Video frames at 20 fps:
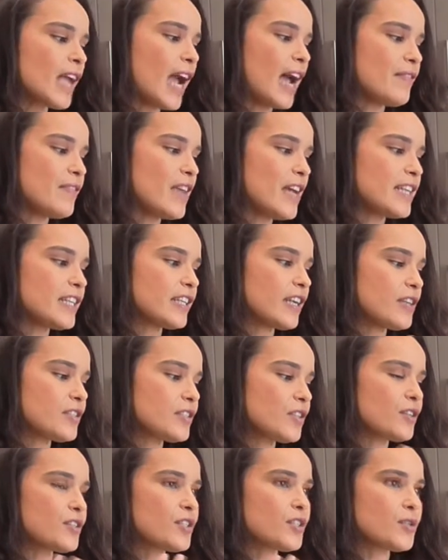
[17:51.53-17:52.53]
And then it
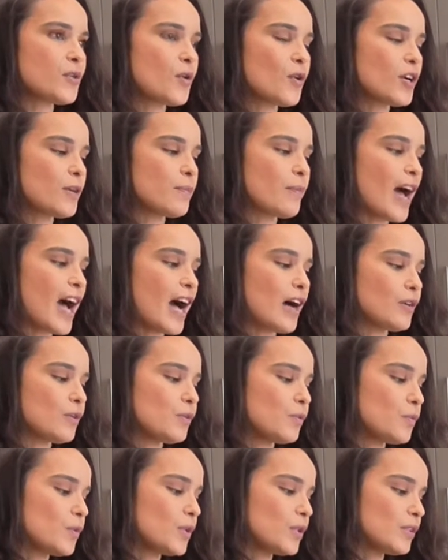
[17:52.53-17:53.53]
goes on to talk
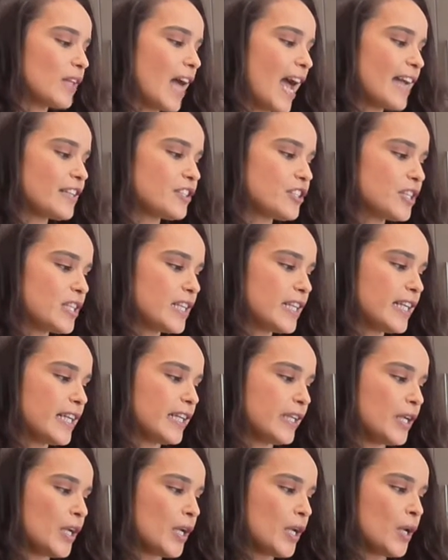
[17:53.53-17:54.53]
about, well,
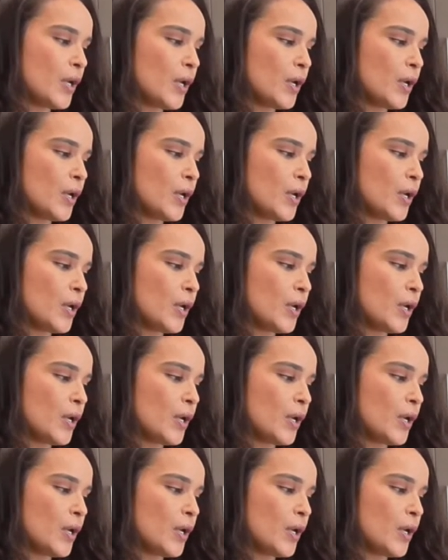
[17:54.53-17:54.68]
actually,